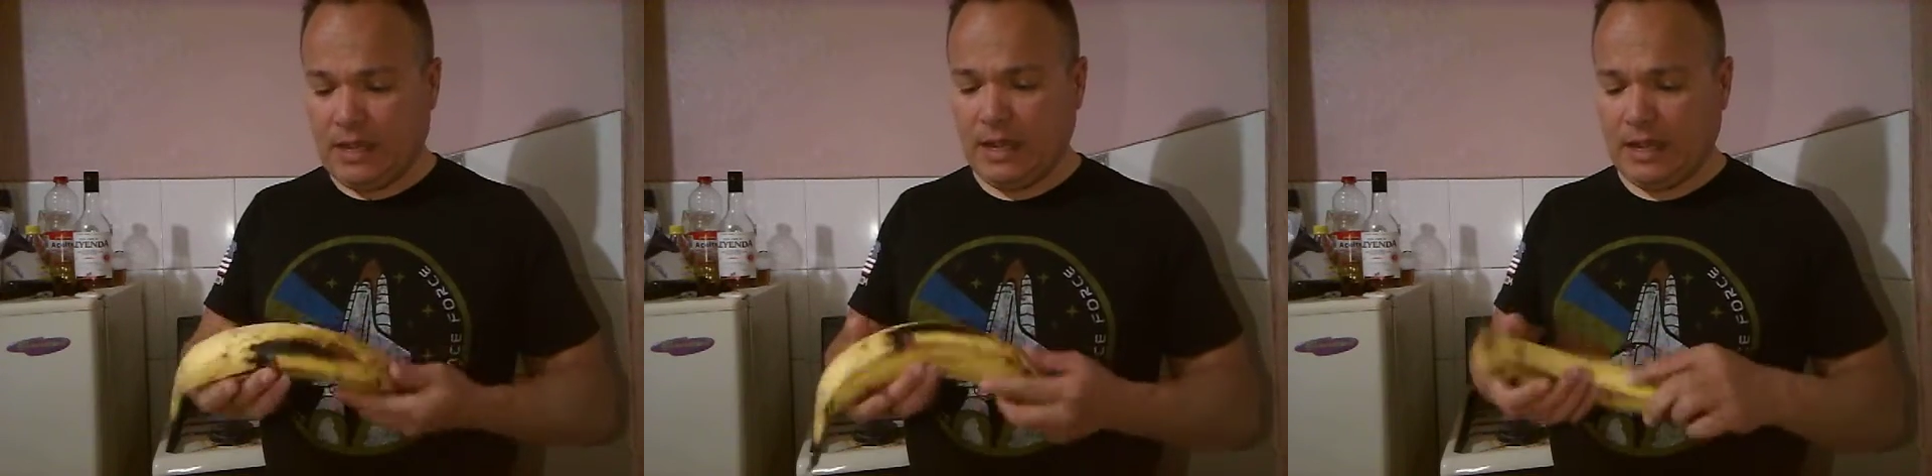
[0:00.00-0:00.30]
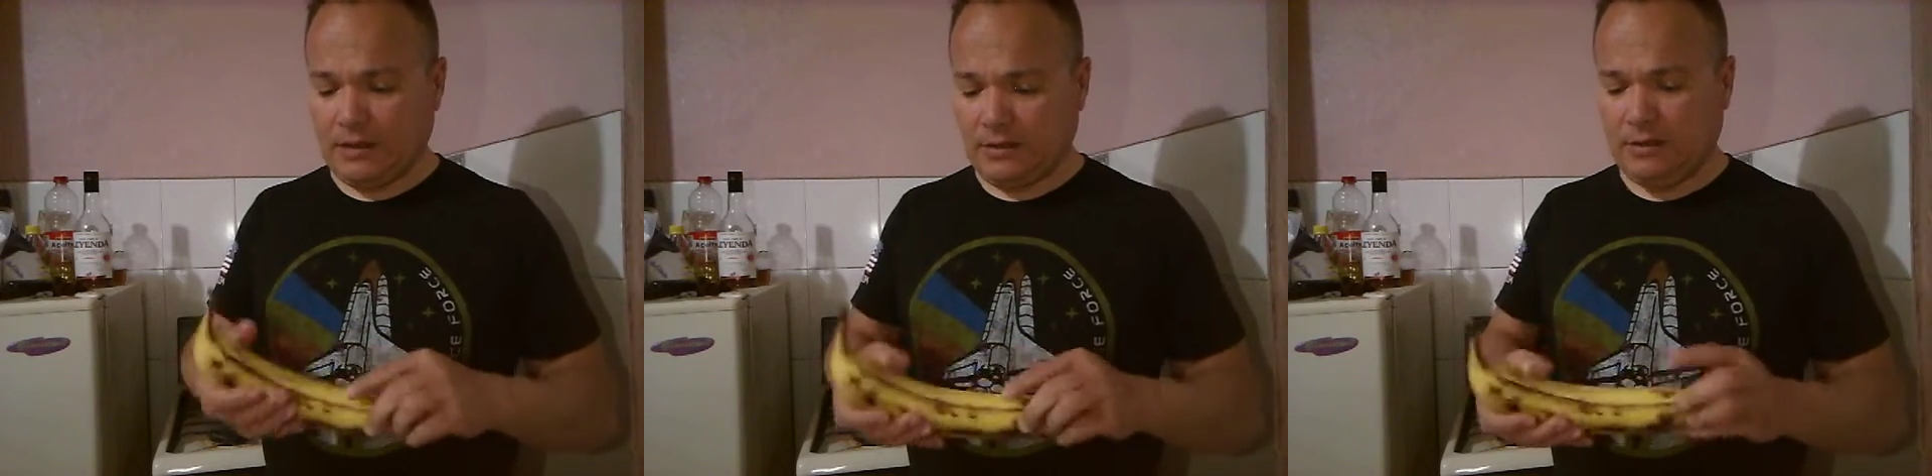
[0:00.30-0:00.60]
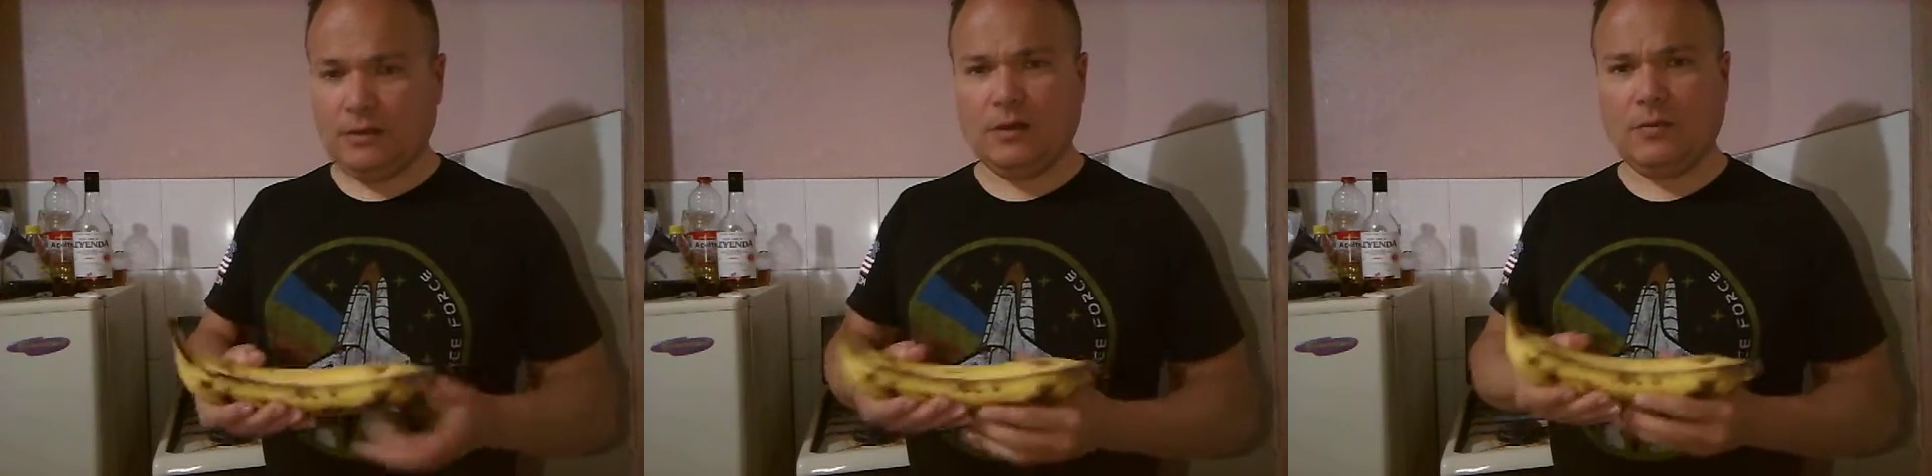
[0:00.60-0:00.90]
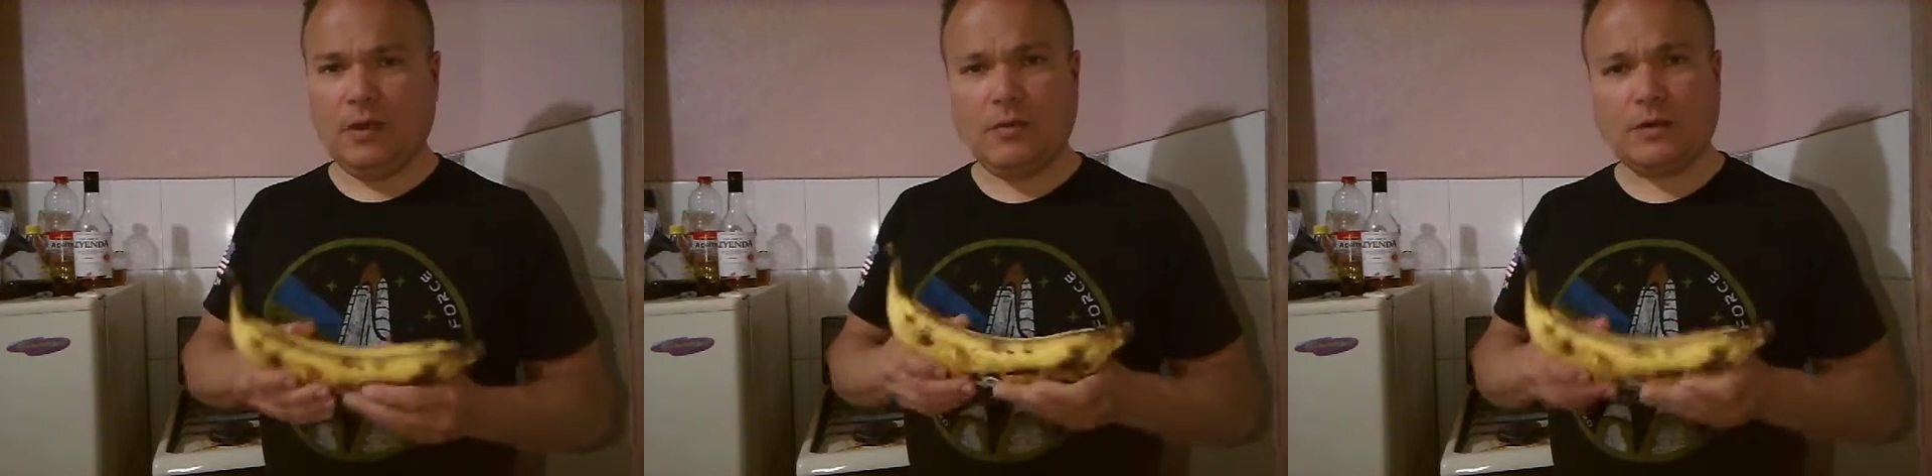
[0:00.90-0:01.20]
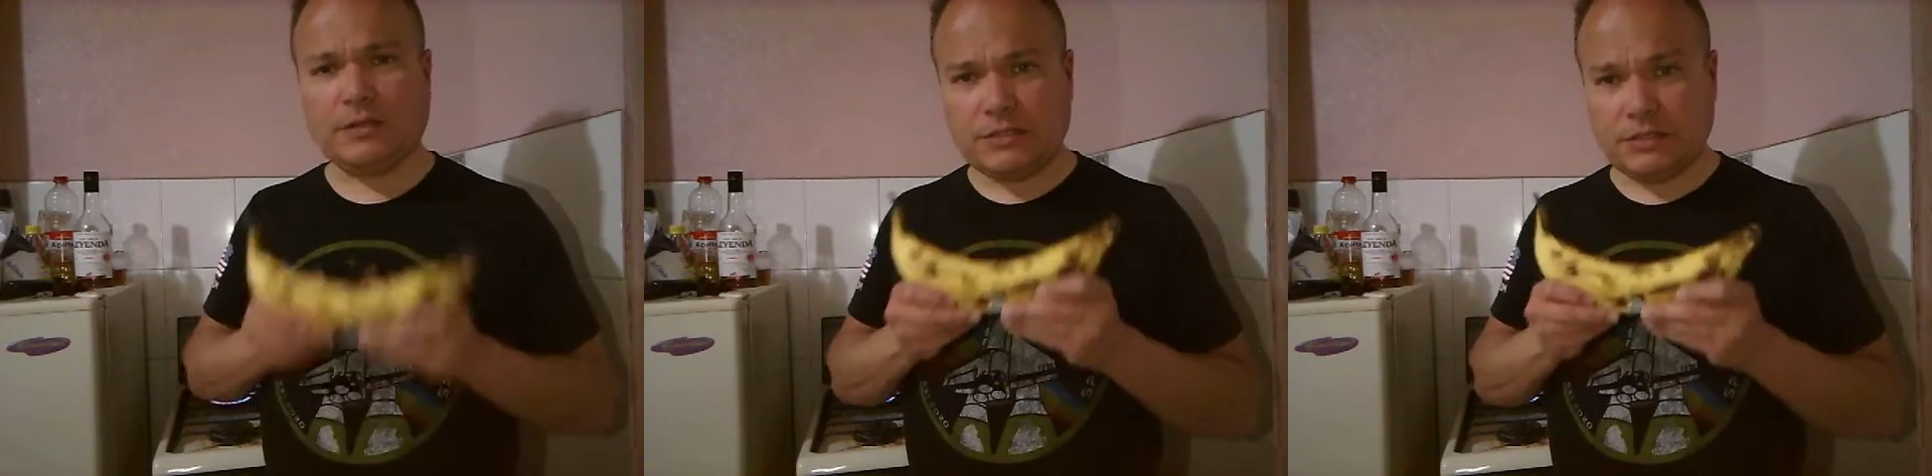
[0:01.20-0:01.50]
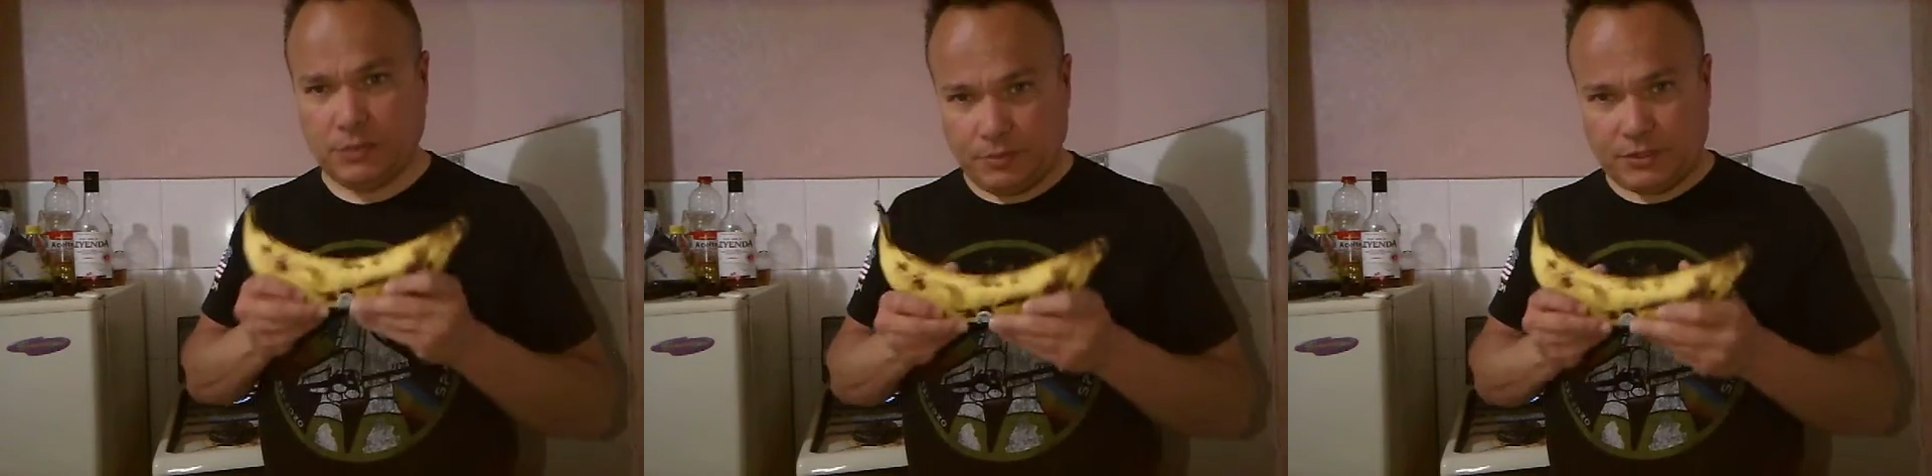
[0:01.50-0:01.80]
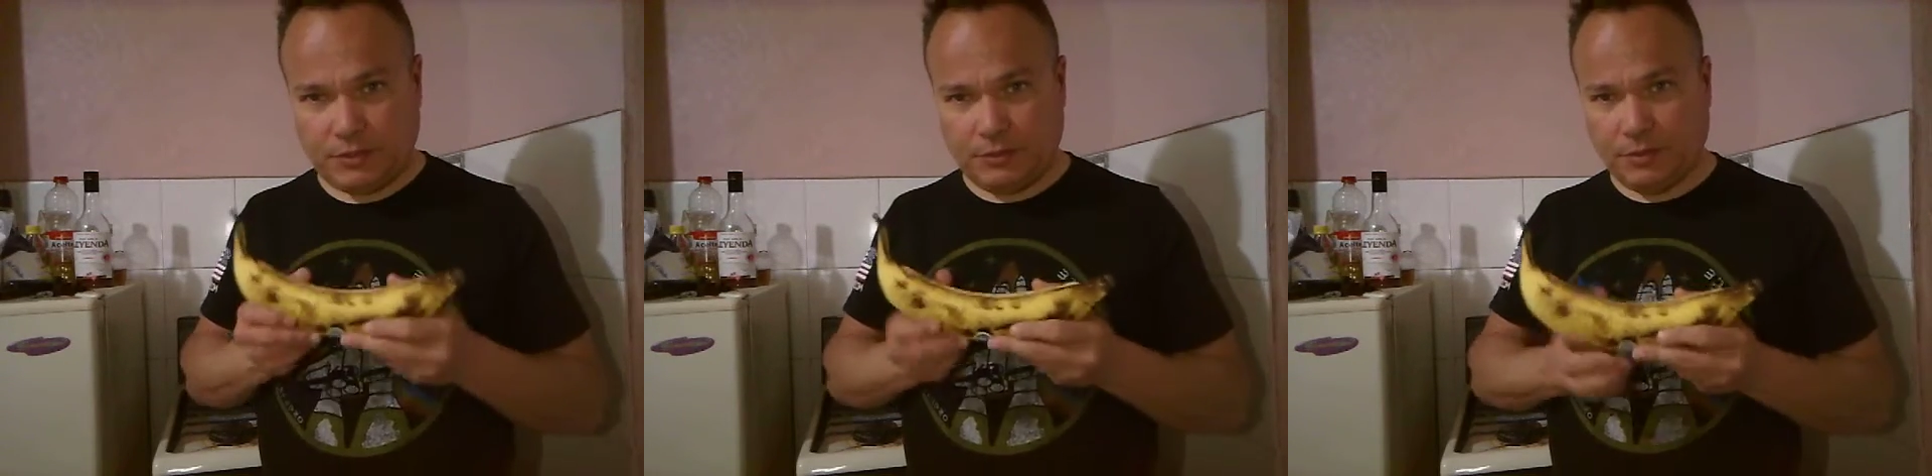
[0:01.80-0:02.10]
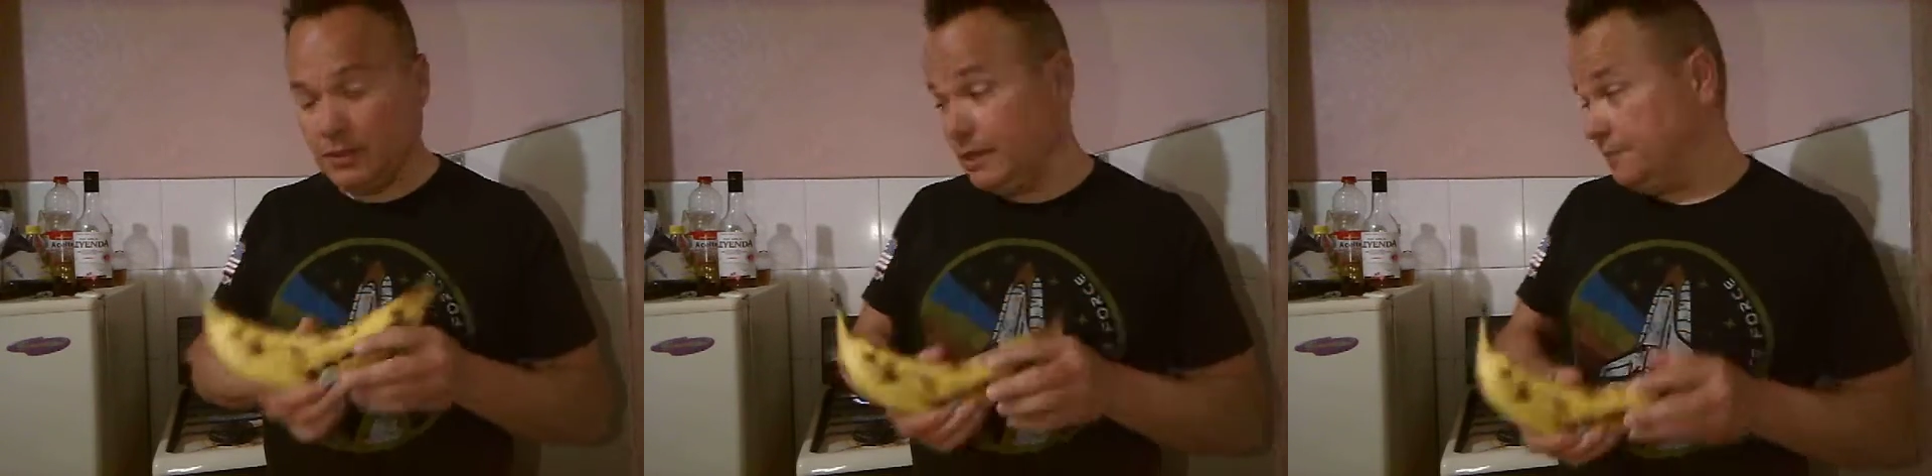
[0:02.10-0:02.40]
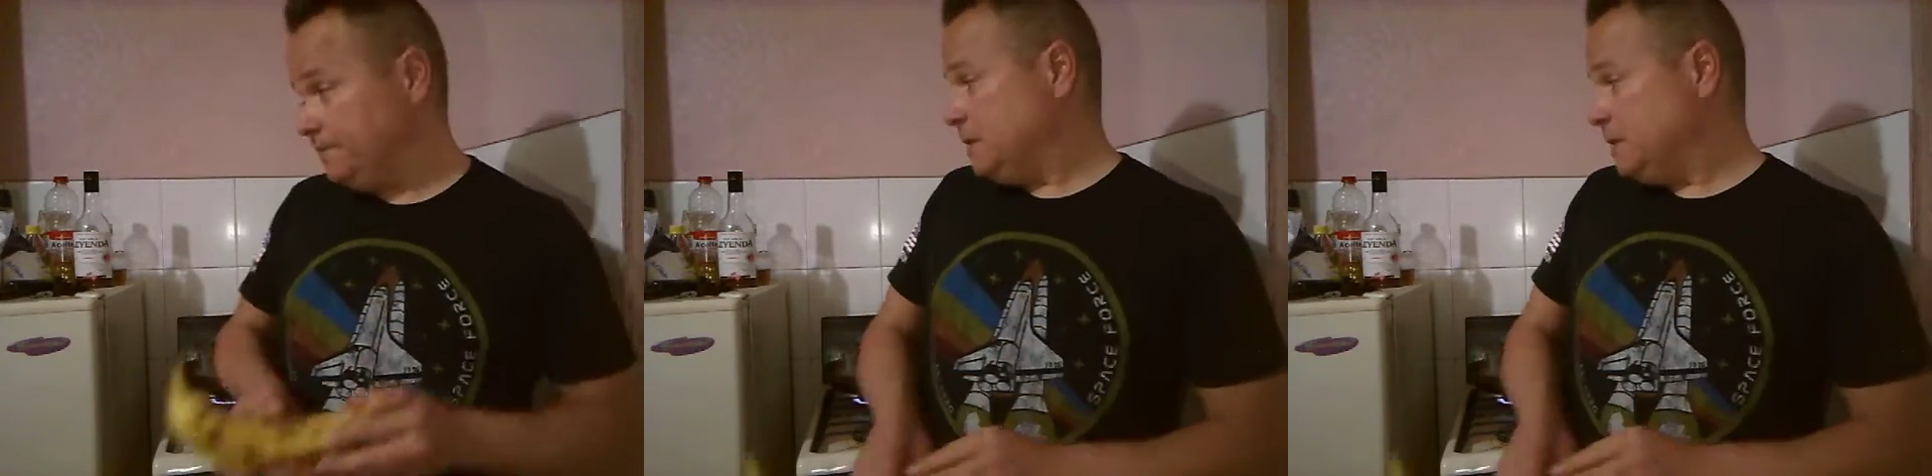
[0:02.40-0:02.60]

And you don't want one that's super green.